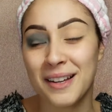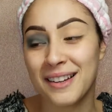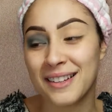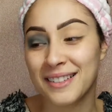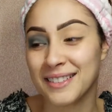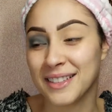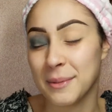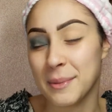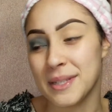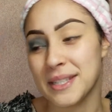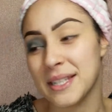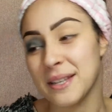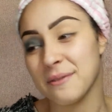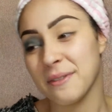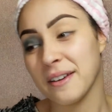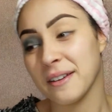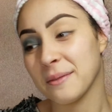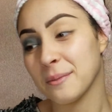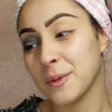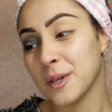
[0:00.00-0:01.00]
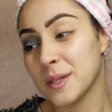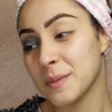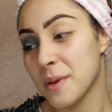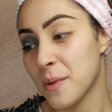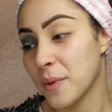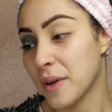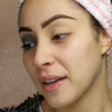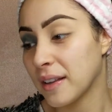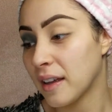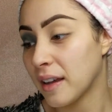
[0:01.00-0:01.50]
Let me see if where's my
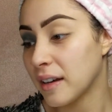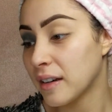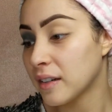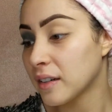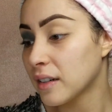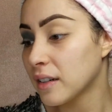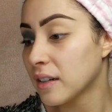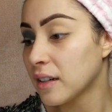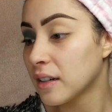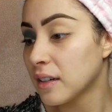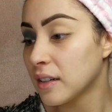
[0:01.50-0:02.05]
wing liner?